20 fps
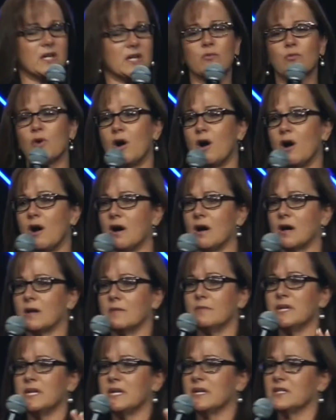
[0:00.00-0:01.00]
wrong
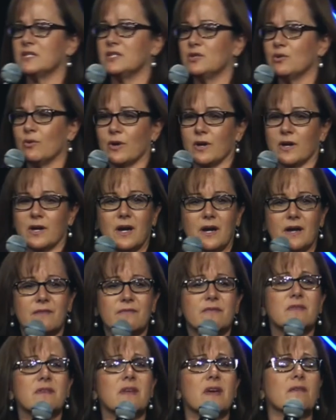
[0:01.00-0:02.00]
and being a dork.
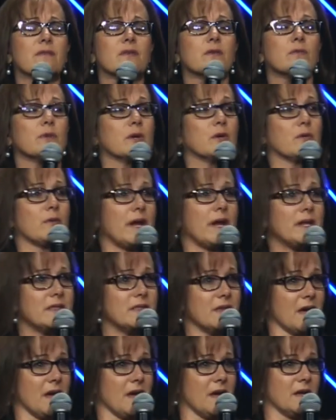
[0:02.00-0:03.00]
I've never regretted
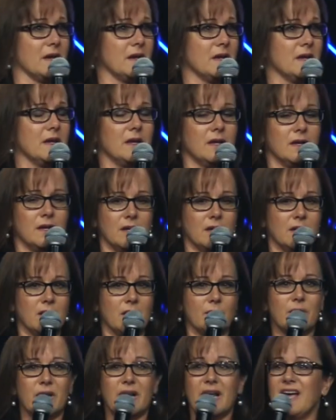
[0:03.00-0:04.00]
that.
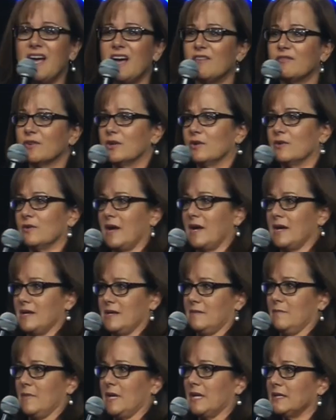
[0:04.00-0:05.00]
But I have
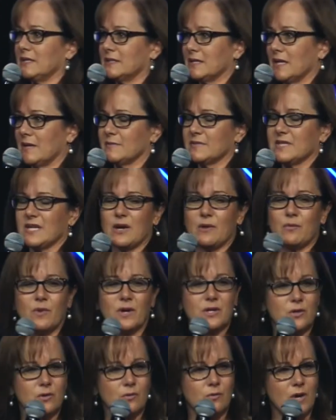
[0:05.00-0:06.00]
regretted many times, like, I
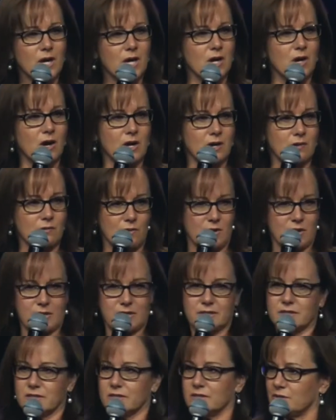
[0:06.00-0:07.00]
wonder what God
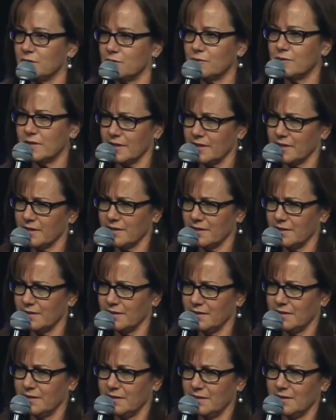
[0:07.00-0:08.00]
wanted to do there.
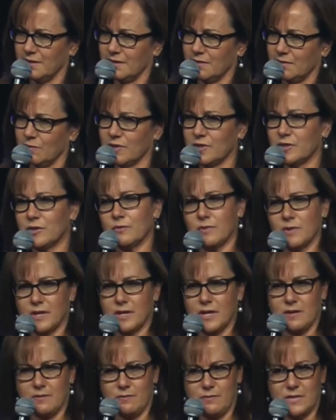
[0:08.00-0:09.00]
I wonder what
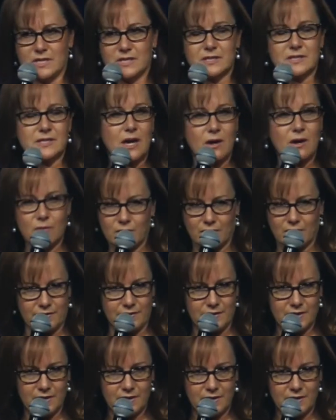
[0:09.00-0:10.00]
I missed out on
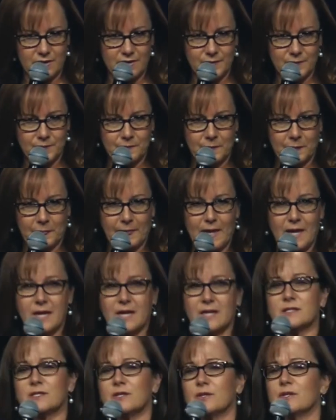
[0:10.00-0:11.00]
there.
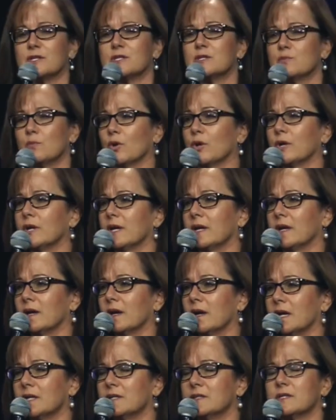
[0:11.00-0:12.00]
And so this morning,
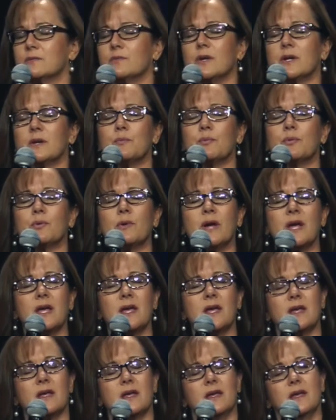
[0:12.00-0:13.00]
I just want to
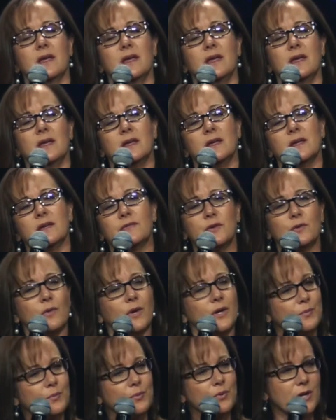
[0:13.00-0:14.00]
pray, if you
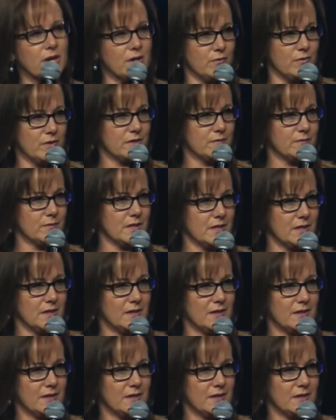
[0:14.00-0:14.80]
want to pray with me,